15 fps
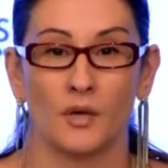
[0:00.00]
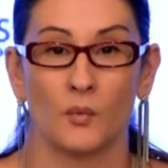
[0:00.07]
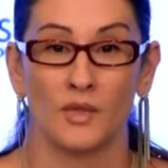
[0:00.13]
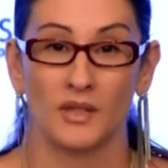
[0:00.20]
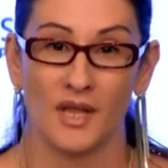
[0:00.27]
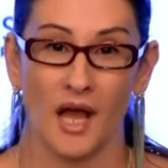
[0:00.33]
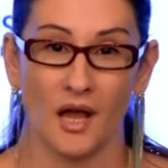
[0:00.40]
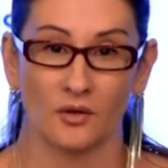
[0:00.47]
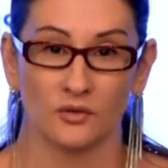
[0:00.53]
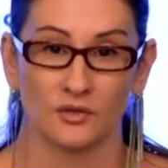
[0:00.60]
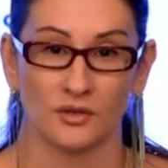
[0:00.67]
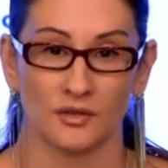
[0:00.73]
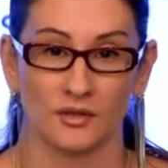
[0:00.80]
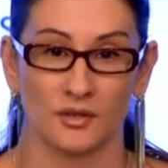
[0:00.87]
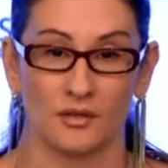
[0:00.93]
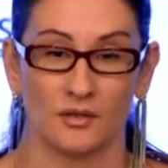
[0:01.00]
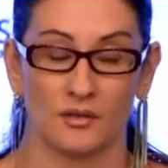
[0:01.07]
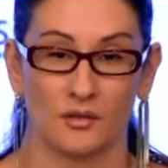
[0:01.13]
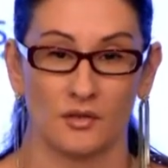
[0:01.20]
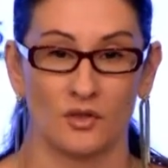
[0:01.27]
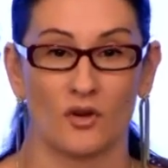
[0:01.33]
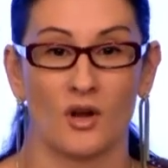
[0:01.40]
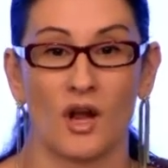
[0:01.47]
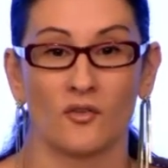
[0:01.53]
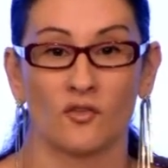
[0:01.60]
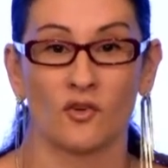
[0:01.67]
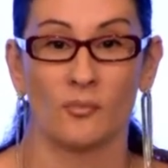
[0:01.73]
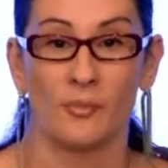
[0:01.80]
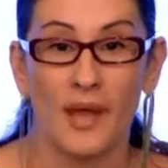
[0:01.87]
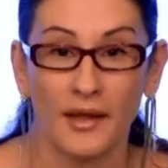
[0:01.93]
without your
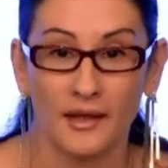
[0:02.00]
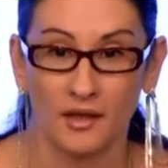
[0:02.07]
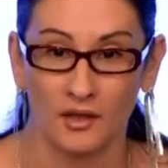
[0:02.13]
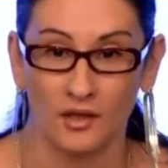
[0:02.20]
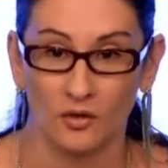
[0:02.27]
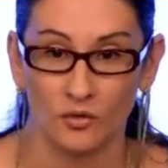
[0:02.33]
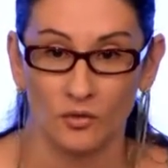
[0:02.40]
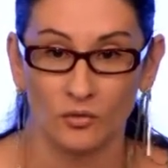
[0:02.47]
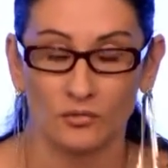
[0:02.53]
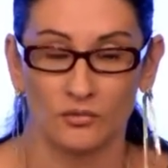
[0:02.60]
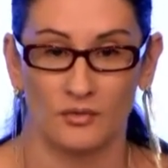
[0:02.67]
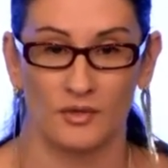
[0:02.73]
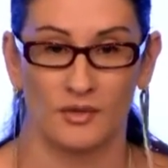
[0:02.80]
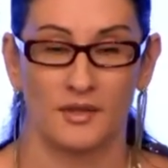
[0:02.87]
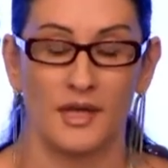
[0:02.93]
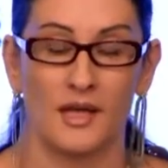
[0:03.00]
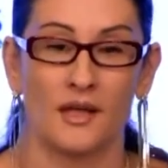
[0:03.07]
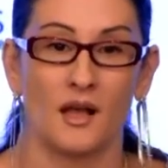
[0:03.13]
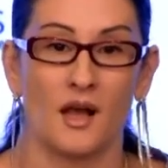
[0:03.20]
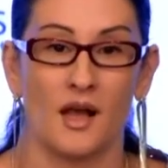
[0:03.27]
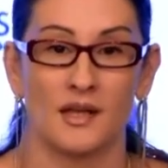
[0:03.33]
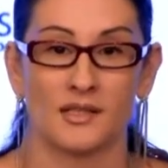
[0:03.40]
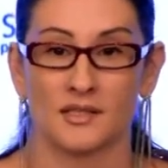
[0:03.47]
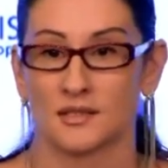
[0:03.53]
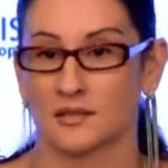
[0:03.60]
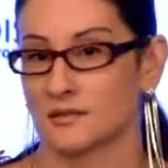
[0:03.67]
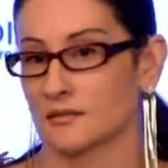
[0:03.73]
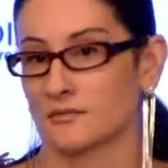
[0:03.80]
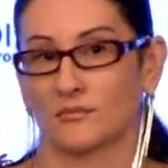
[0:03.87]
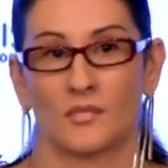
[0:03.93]
country backing you, they ask
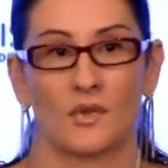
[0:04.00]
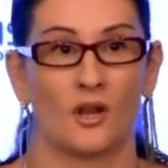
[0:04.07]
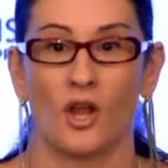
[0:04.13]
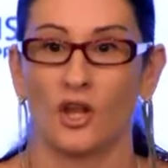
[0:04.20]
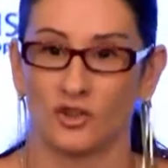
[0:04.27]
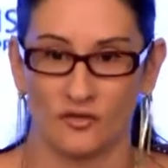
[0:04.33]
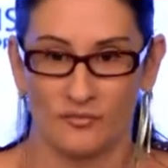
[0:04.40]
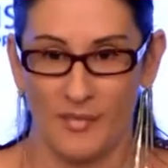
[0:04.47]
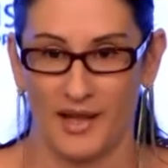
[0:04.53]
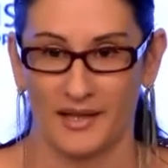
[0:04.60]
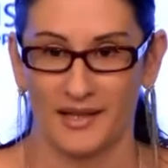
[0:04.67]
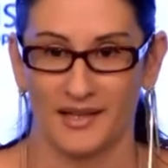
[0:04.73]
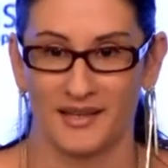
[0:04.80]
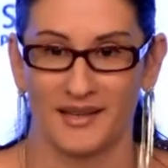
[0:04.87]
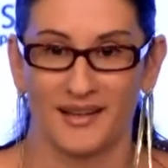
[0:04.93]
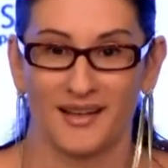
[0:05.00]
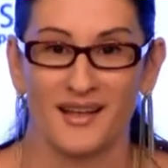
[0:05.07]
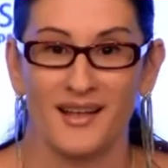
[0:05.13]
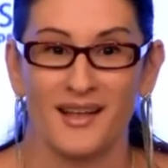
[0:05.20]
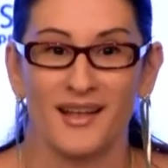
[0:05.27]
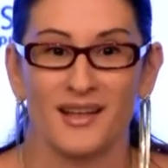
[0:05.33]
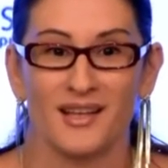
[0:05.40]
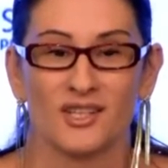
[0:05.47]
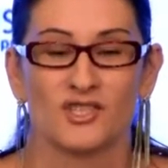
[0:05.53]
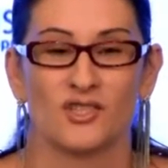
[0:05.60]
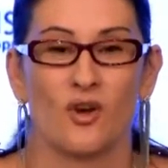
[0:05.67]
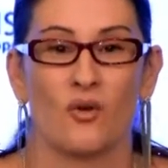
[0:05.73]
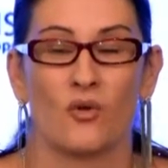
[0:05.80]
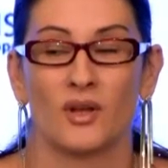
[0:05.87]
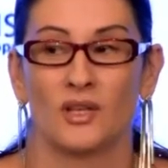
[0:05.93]
a lot of money.
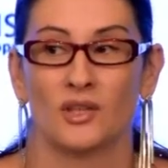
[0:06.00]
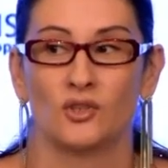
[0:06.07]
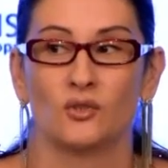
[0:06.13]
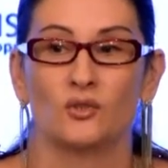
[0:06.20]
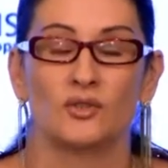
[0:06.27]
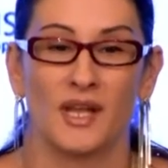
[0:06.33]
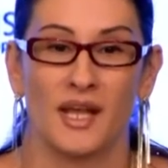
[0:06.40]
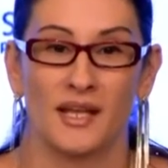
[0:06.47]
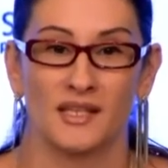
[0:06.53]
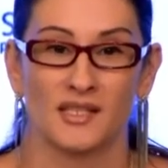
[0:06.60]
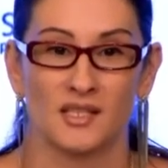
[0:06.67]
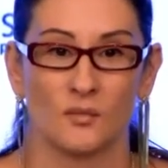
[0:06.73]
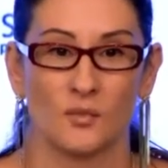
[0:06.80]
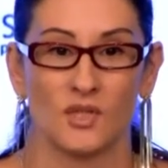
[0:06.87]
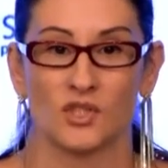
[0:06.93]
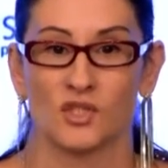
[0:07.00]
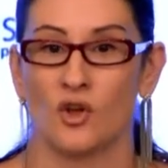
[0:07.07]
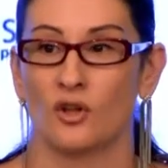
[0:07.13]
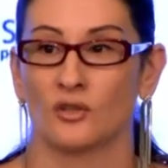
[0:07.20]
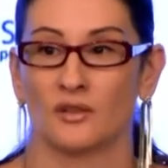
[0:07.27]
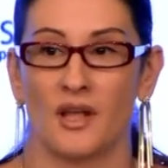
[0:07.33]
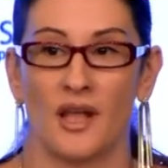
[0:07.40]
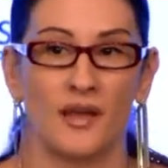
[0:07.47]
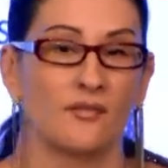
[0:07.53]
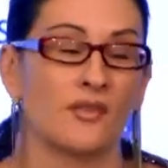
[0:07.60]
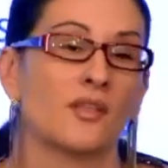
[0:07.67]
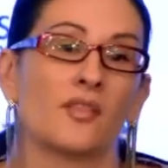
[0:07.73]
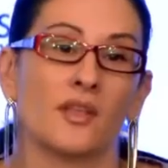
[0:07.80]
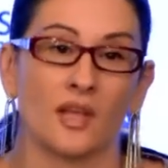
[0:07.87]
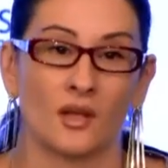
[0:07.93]
So in 2 days we sold
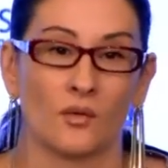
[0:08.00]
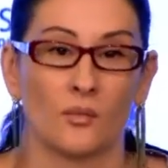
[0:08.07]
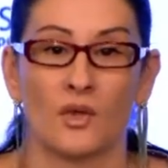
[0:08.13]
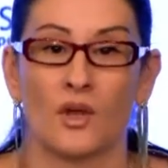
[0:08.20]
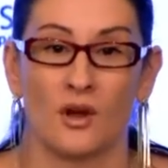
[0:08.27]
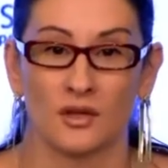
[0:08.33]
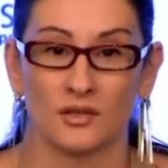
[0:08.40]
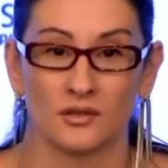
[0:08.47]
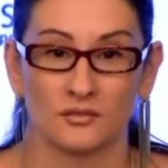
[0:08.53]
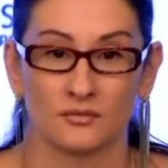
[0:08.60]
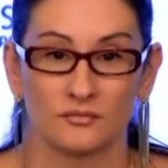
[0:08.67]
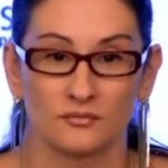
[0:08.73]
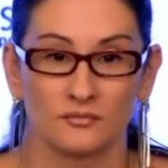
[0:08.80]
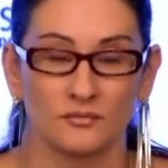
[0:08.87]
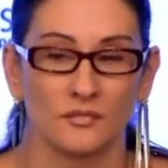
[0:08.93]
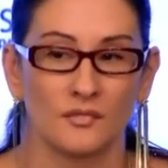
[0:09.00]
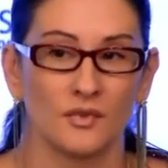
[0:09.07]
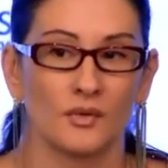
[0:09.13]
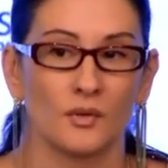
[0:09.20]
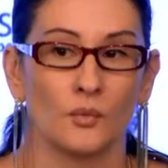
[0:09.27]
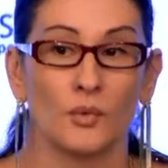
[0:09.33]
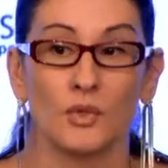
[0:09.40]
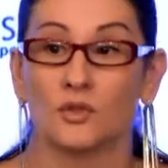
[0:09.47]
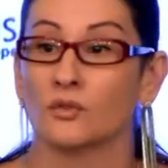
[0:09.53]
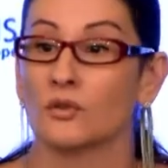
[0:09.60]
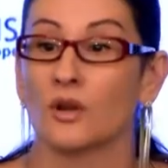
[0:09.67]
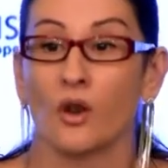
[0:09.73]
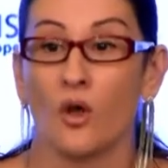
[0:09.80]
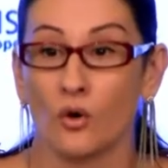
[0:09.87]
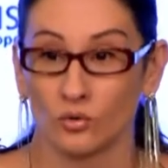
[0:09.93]
everything we got, we
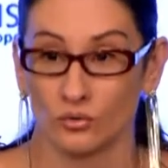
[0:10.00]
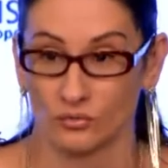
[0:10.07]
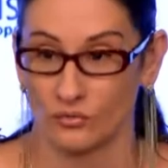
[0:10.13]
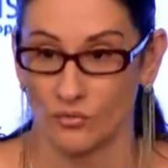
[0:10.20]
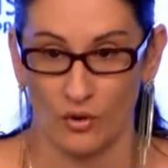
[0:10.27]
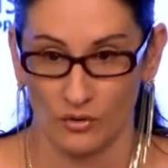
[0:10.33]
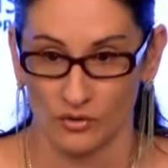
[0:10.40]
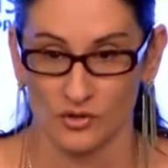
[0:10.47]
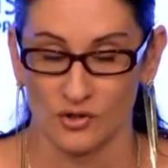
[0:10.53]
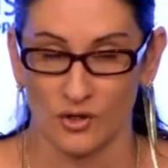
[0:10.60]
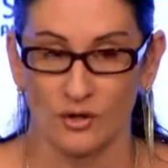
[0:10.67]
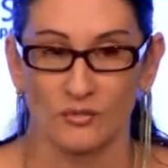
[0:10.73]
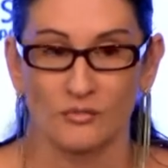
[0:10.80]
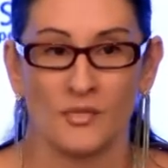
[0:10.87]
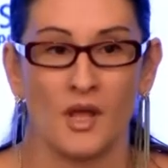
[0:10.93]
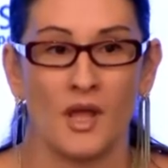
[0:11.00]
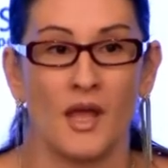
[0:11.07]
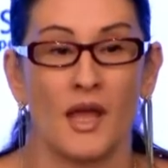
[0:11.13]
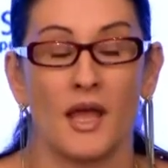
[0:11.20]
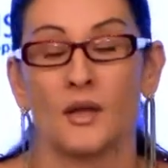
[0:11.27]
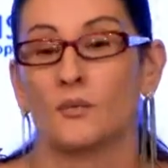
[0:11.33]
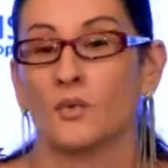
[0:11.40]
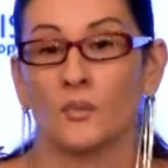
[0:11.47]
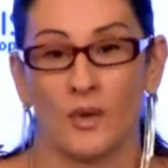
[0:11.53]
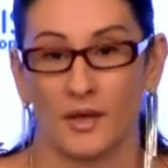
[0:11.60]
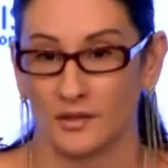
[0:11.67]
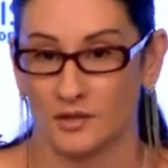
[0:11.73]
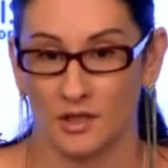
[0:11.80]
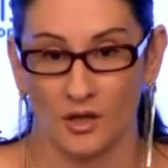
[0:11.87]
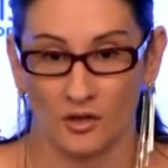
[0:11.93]
took loan also, and we
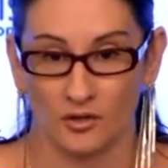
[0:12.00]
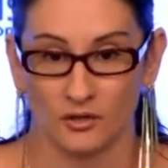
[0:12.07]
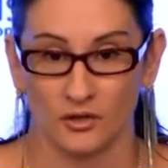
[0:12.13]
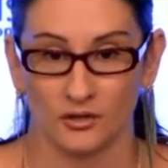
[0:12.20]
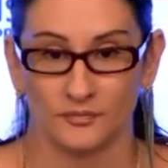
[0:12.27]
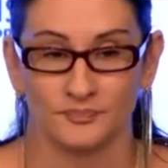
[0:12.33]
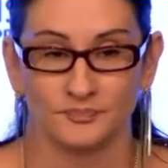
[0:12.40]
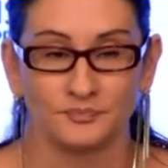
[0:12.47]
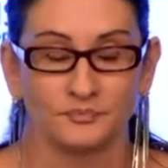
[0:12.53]
went to London.